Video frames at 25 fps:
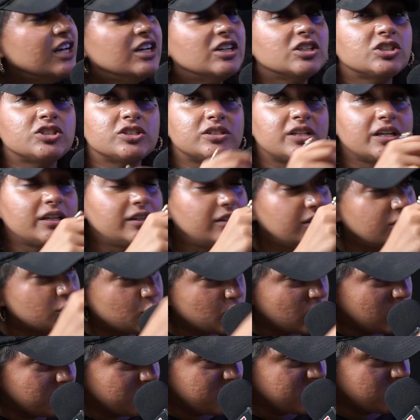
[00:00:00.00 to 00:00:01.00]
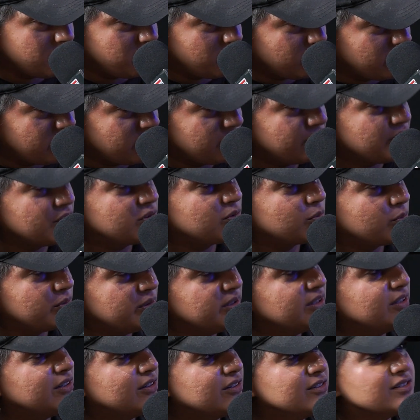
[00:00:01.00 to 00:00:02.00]
She dated a Trump supporter for
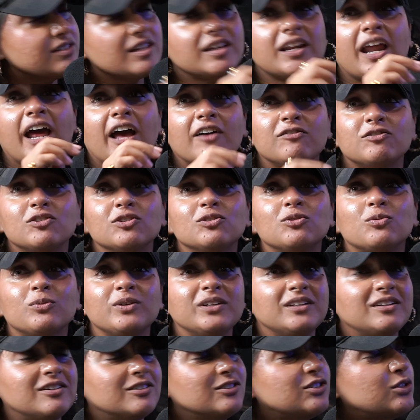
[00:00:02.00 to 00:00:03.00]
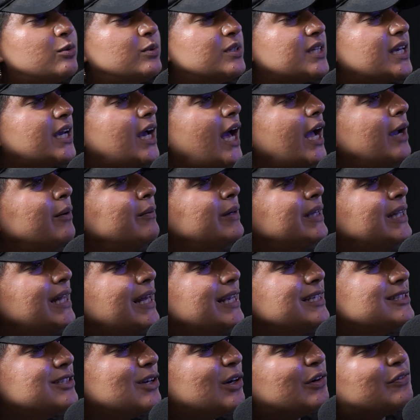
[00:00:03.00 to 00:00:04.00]
3 years. And after 3 years, she was like, I
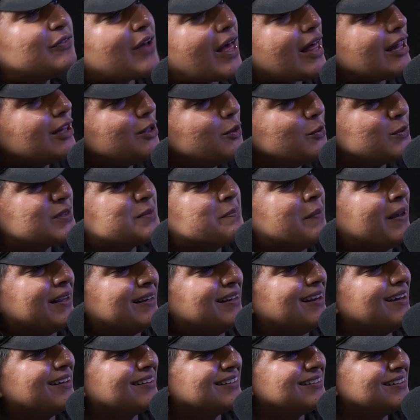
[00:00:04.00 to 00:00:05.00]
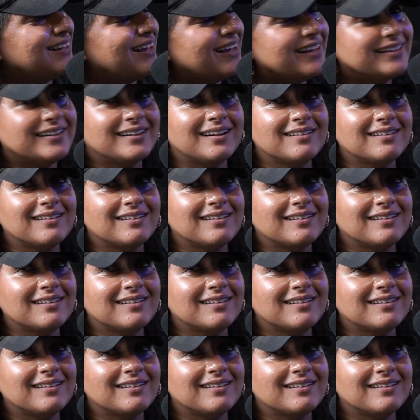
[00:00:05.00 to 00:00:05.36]
realized our values might not align.